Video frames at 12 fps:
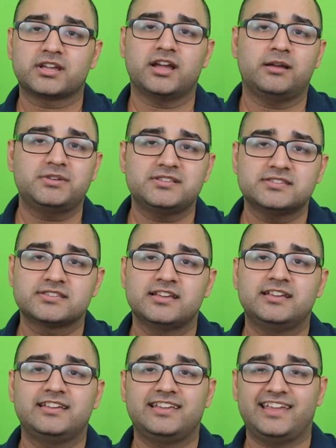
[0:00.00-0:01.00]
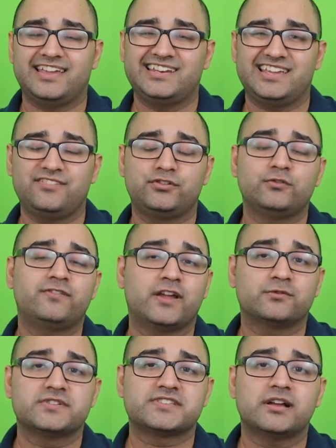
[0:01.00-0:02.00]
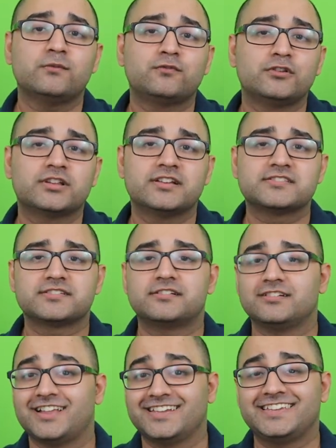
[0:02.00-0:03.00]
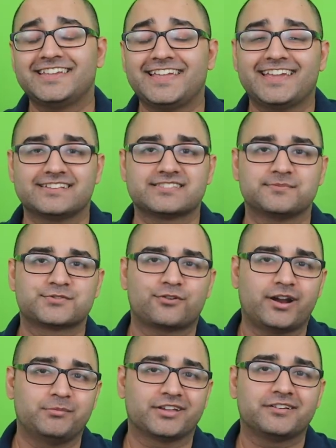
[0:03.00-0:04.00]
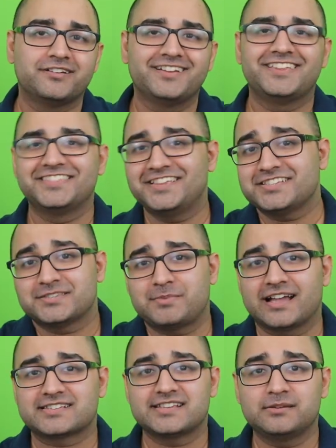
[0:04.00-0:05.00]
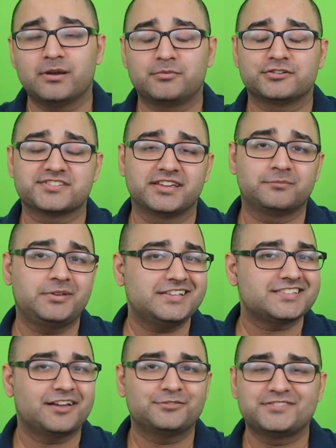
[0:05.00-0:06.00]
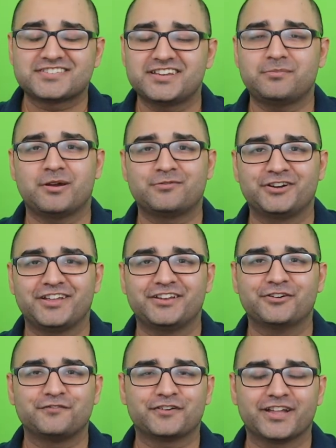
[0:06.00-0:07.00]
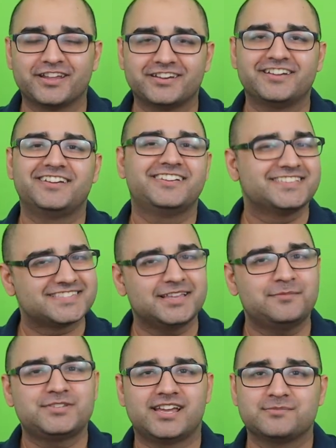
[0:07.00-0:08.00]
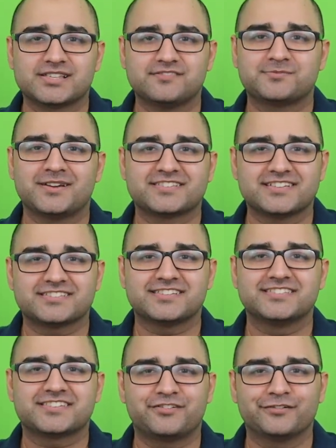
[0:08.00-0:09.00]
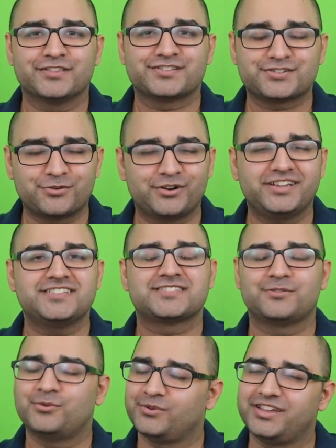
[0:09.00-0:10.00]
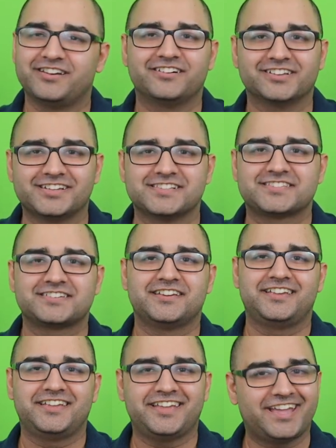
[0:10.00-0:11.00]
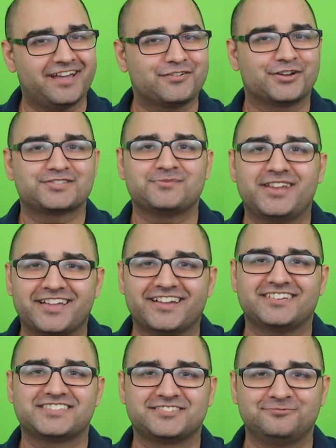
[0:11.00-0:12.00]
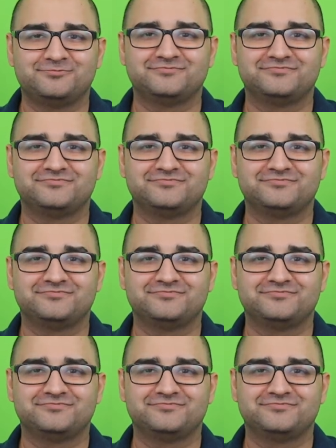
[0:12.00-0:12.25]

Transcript: in the comments. And if you found this helpful, consider liking and subscribing. This is Pakistani Pepper saying peace out, stay peppery, and don't forget, sometimes life's best lessons are in the stories we hear least. Have an awesome day, guys.